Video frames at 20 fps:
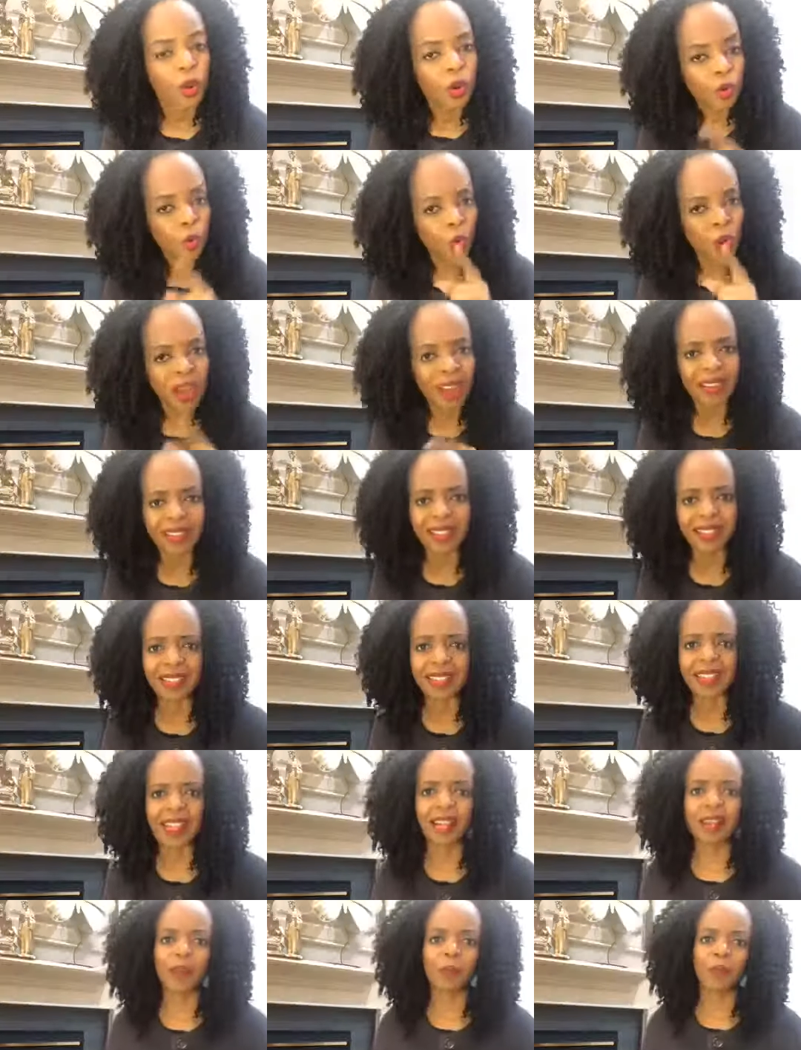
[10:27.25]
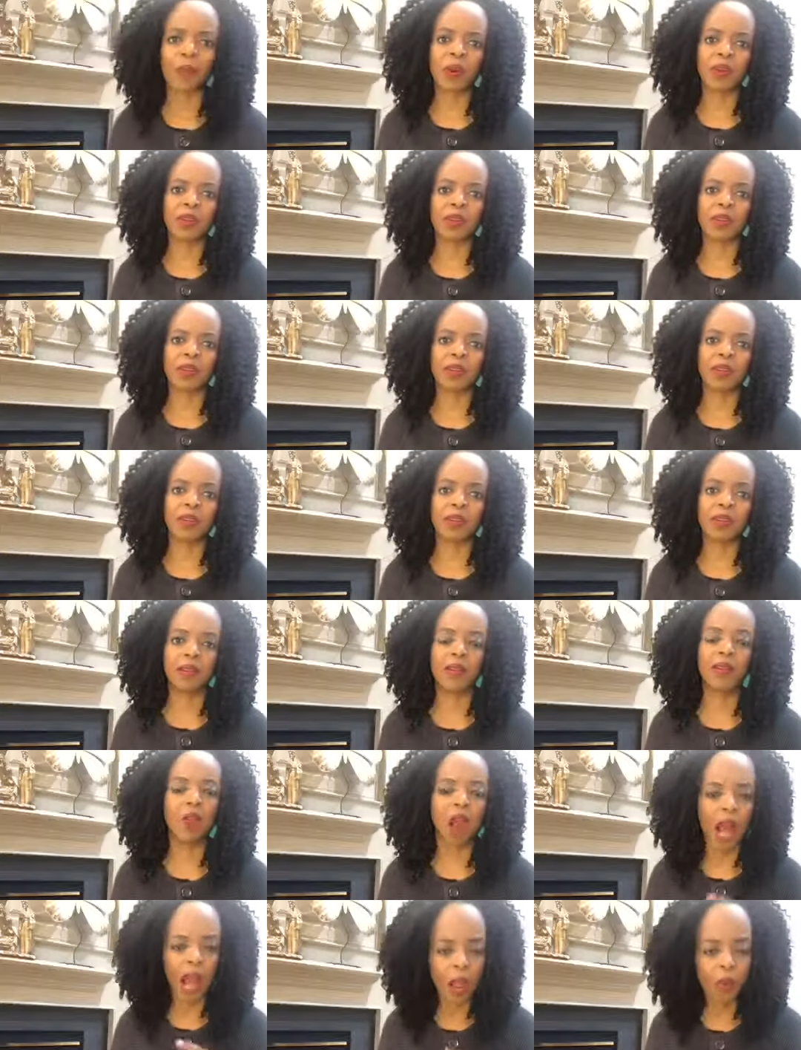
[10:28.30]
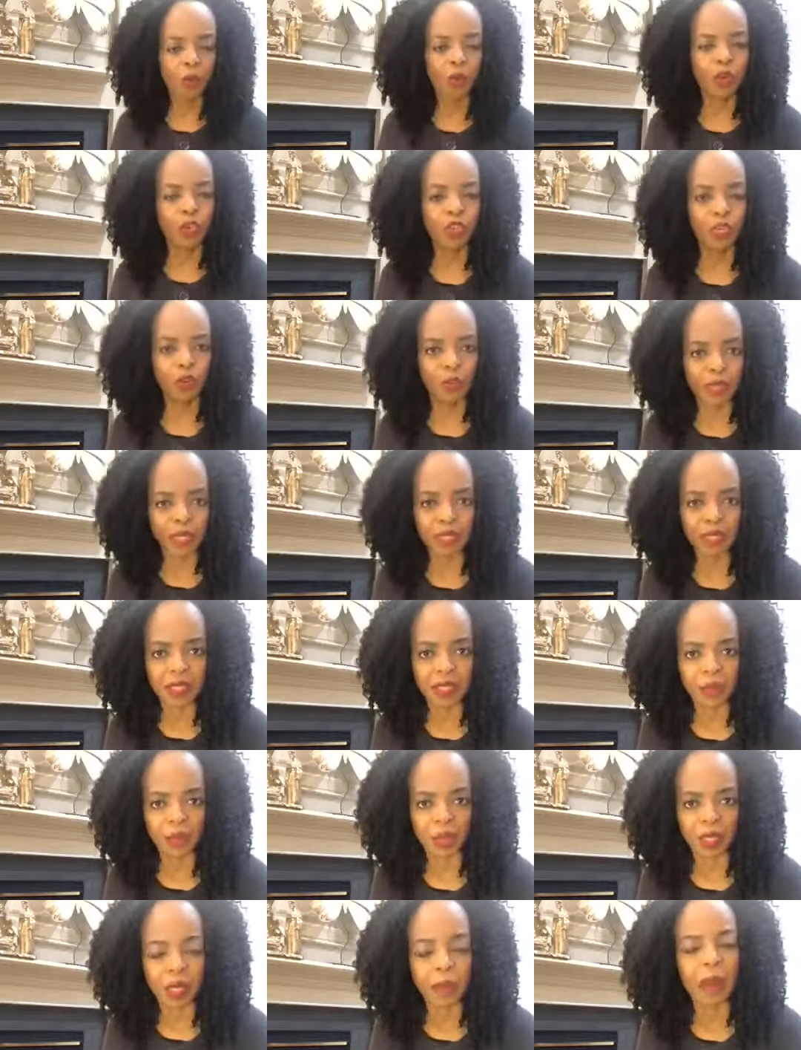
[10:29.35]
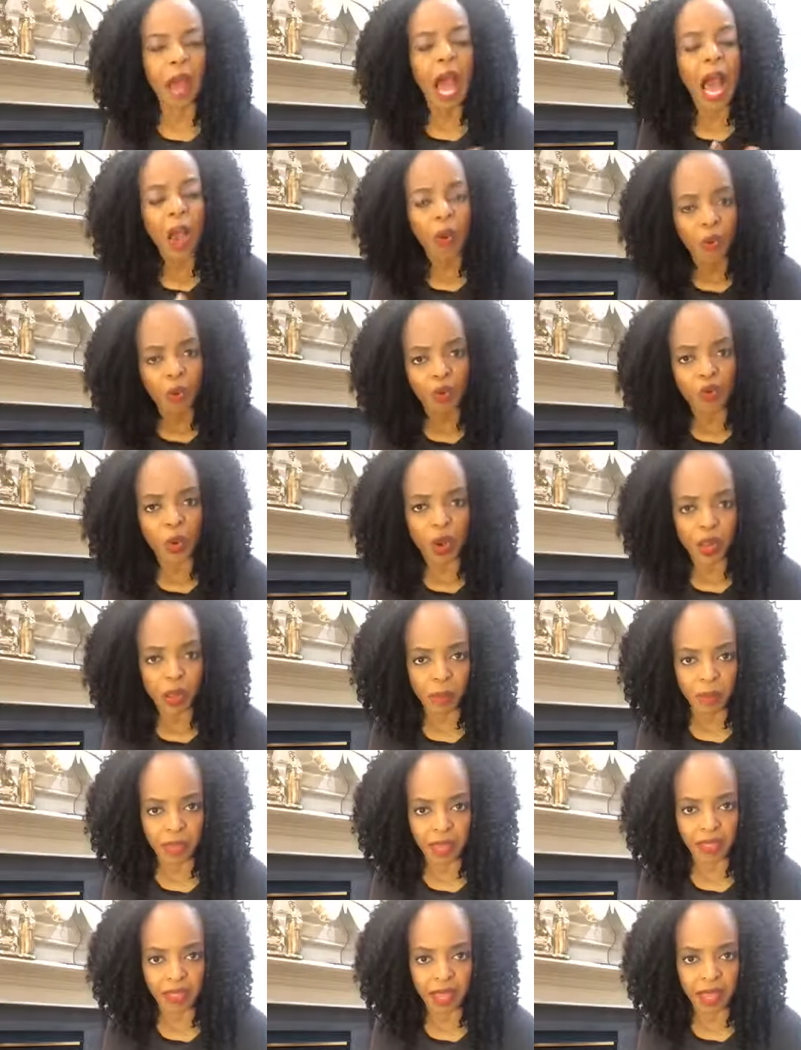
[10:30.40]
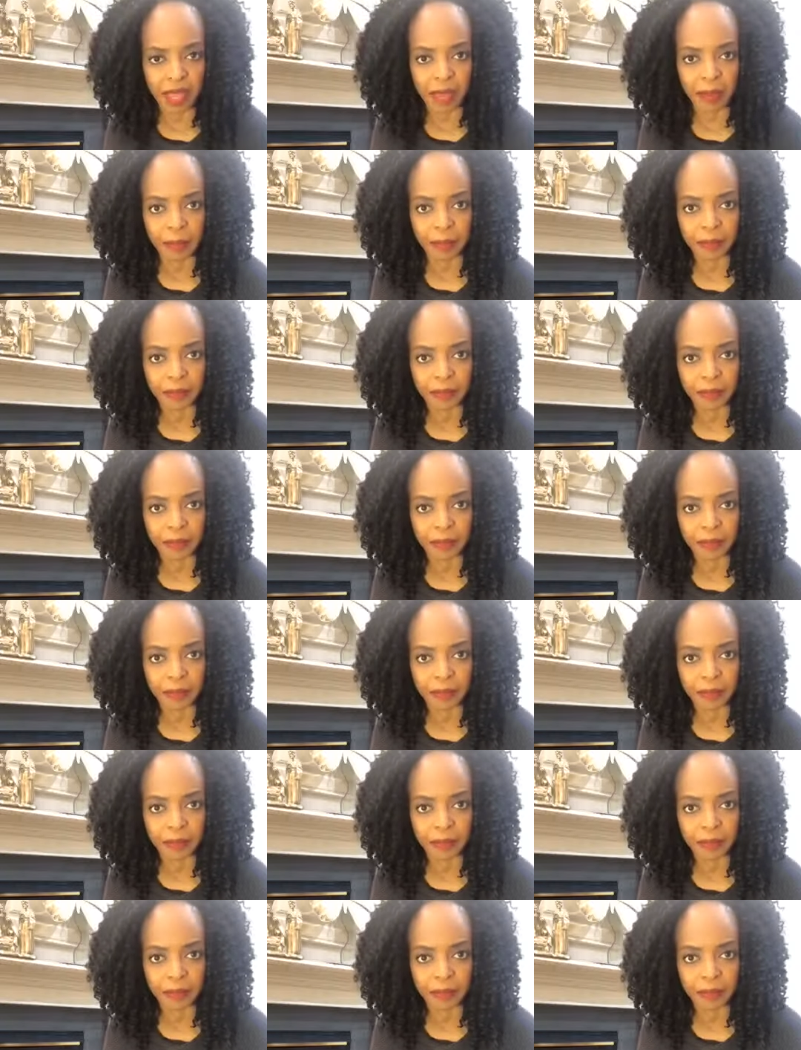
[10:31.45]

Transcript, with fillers: what a stellar person you know i would do business with them i would recommend that